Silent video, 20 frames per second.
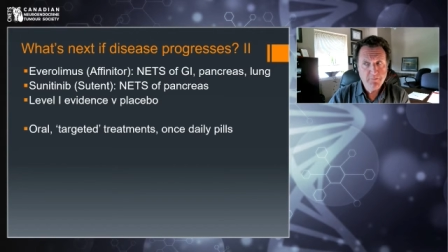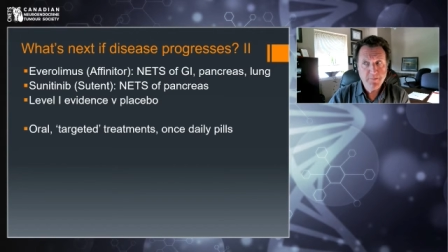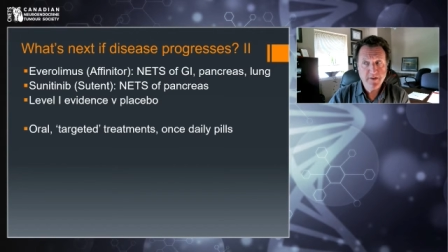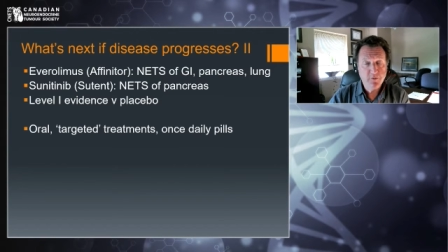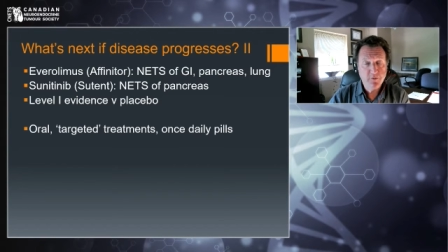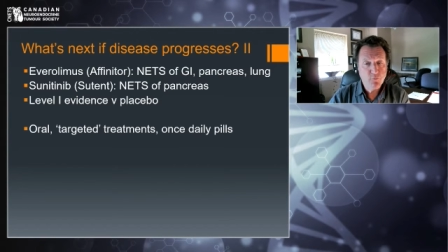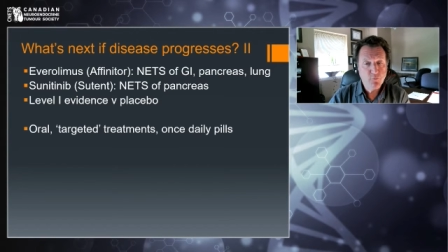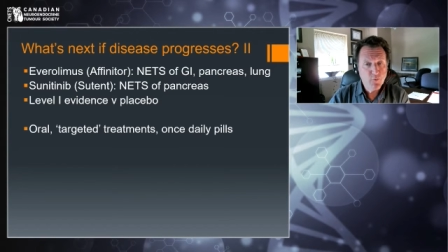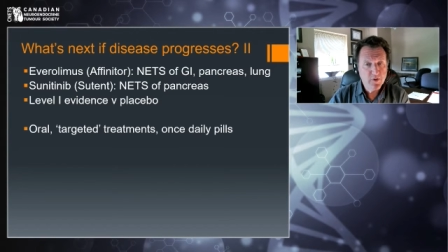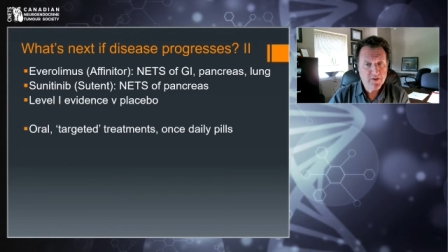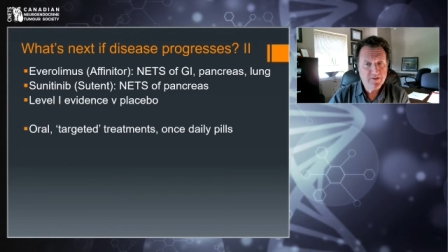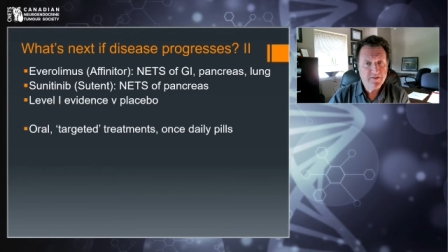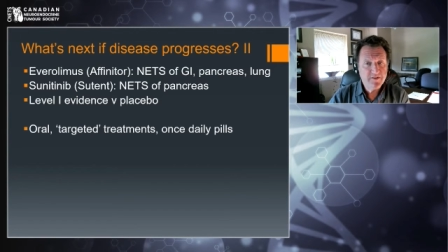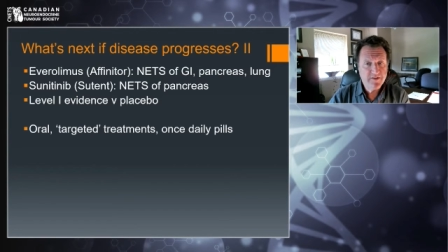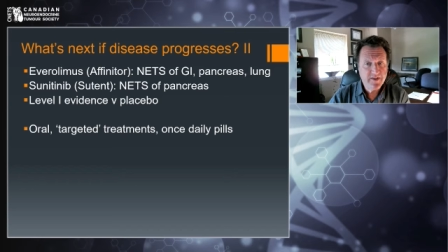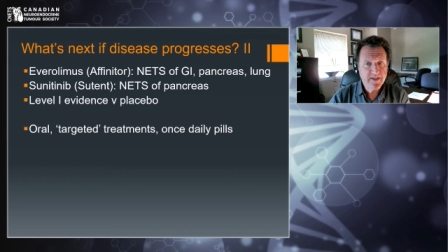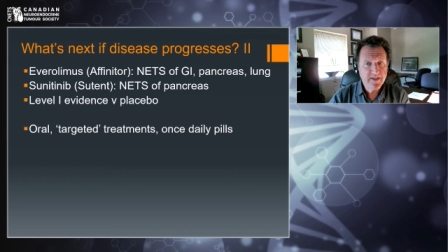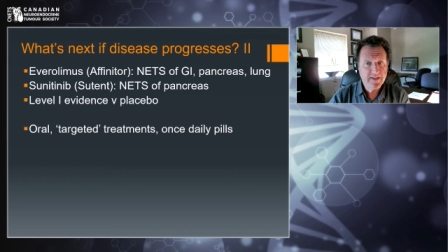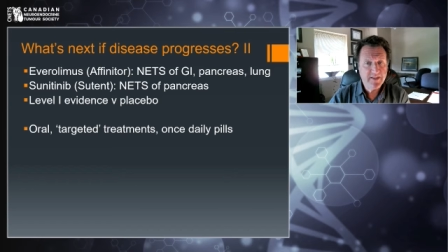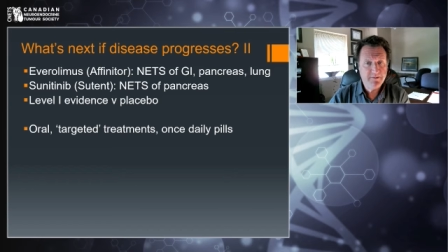but they're once
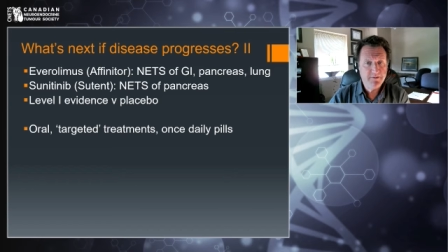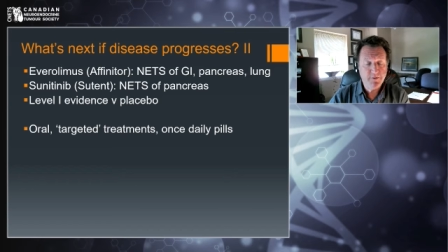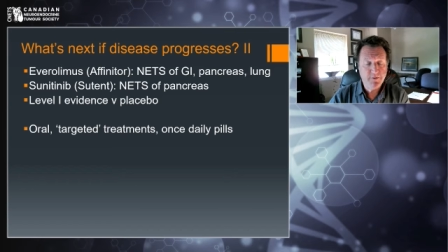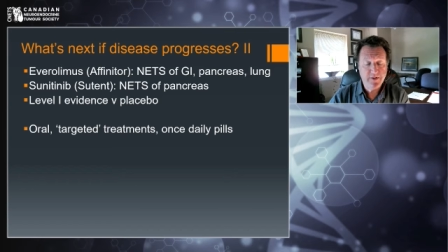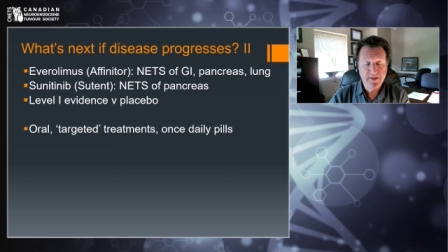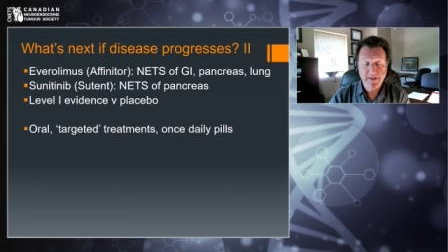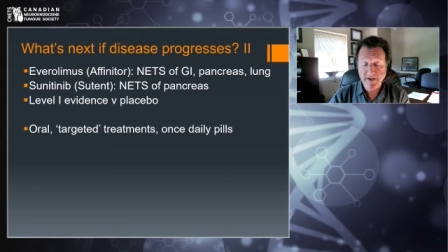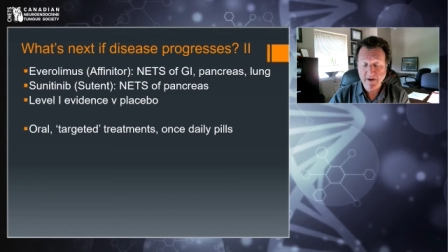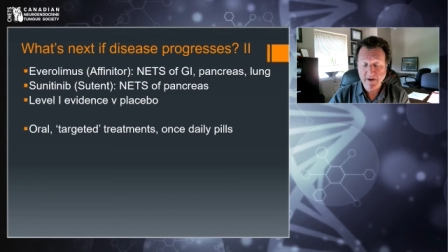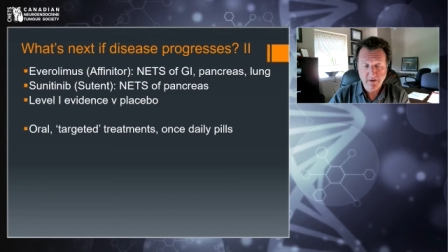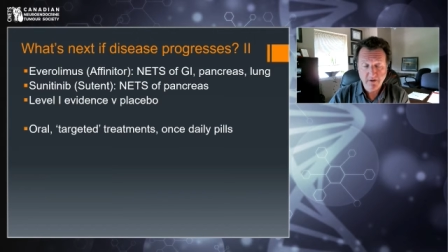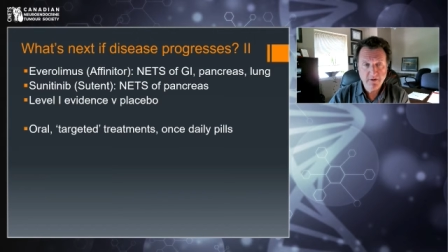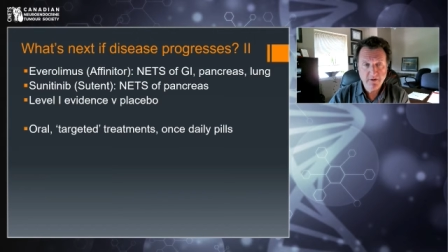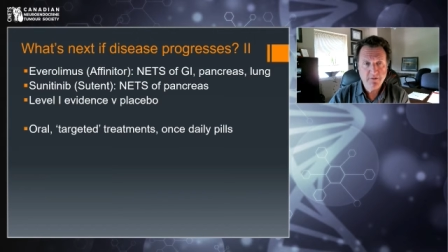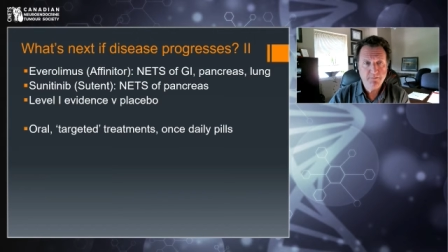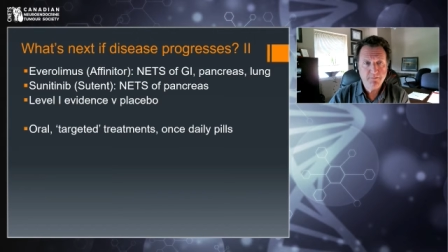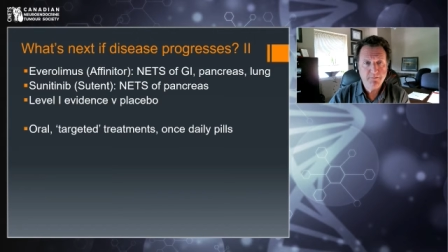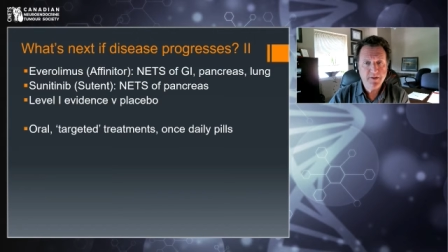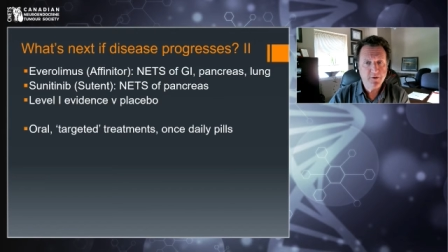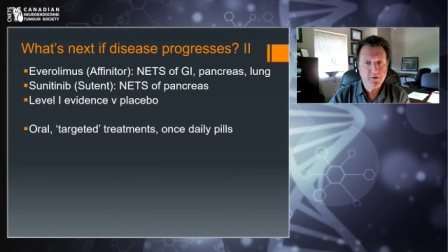daily when they
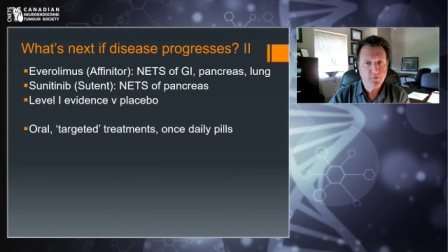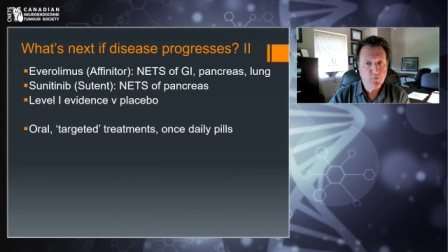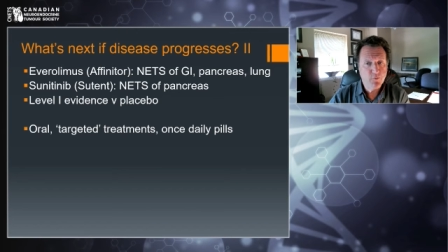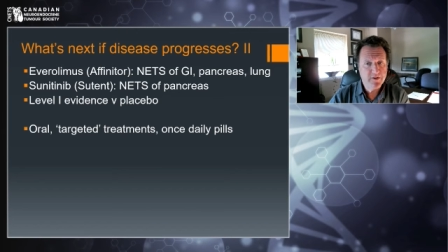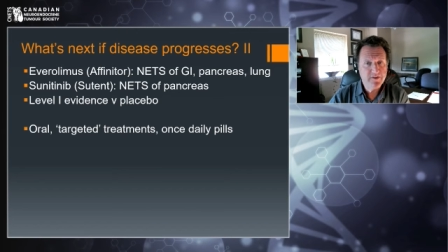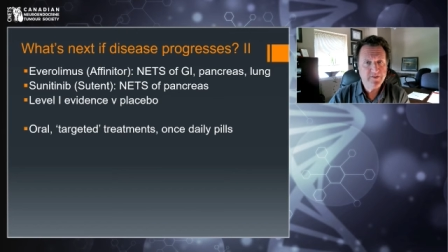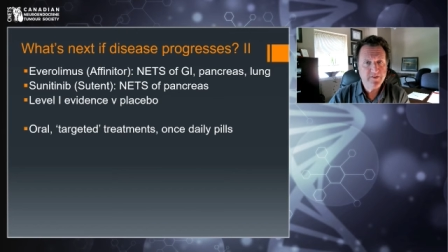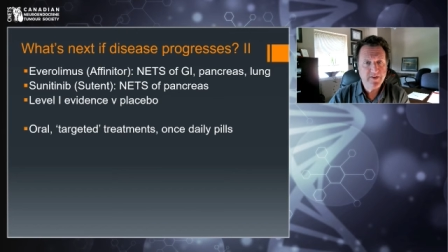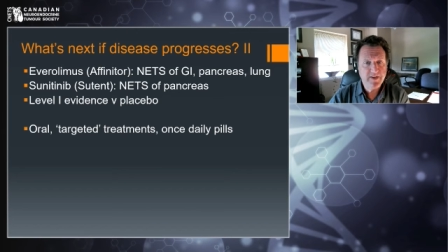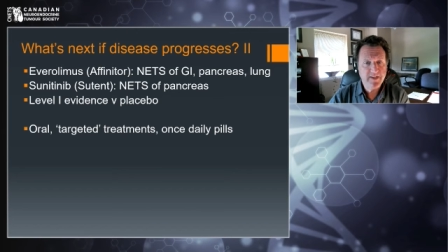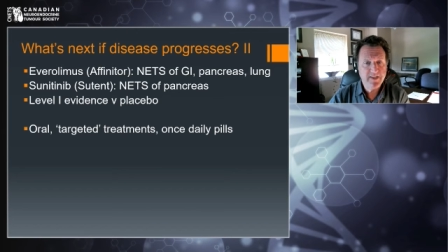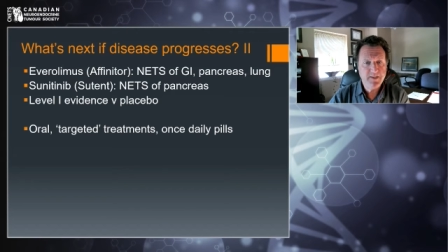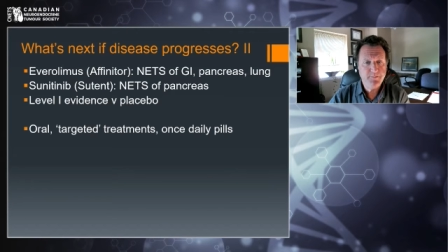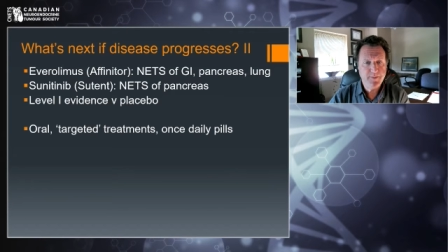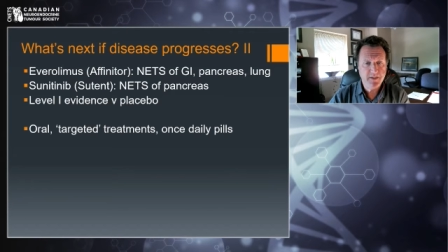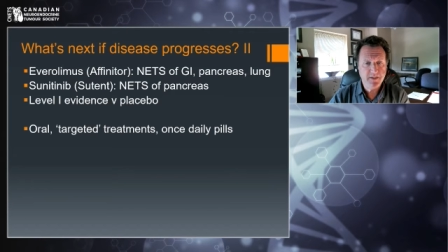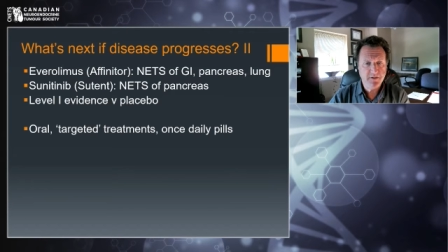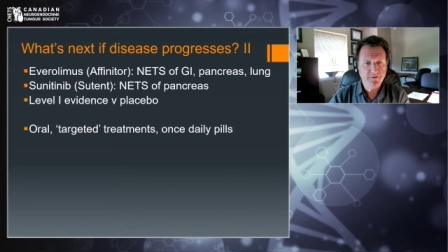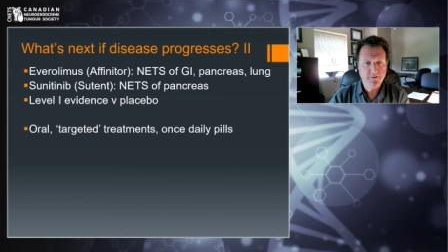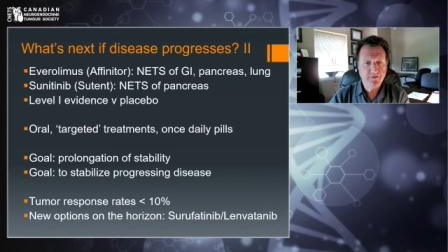are, but they're once daily
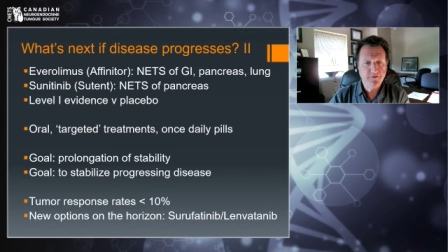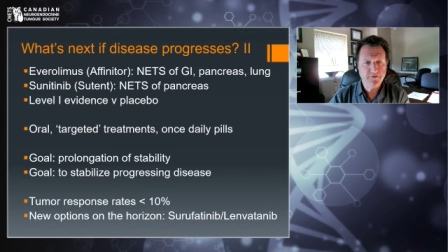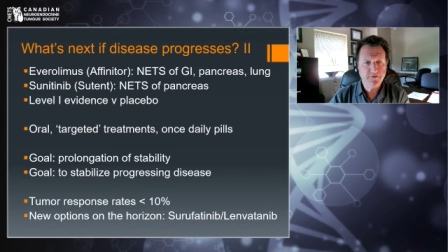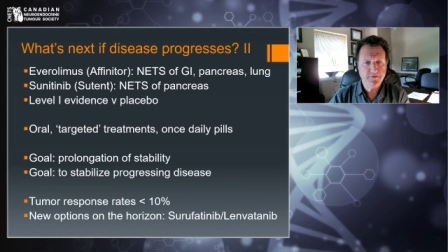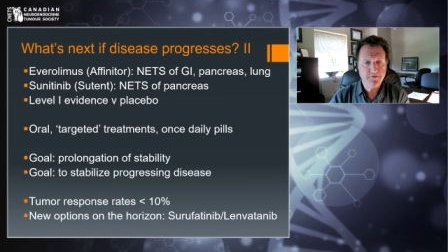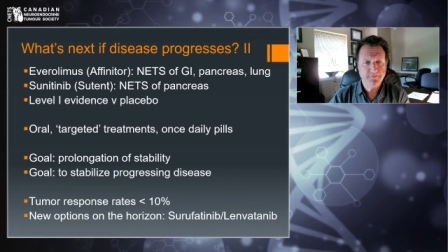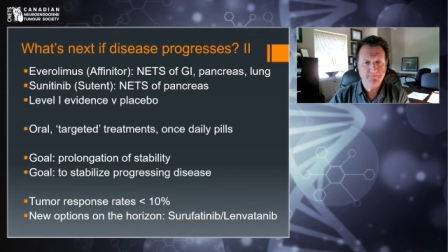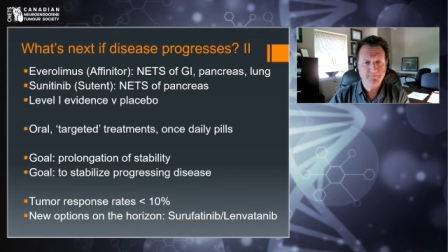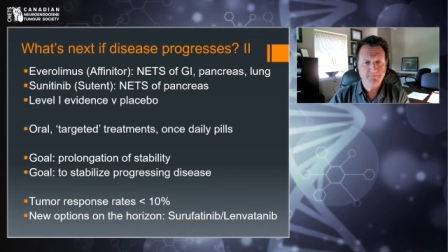pills.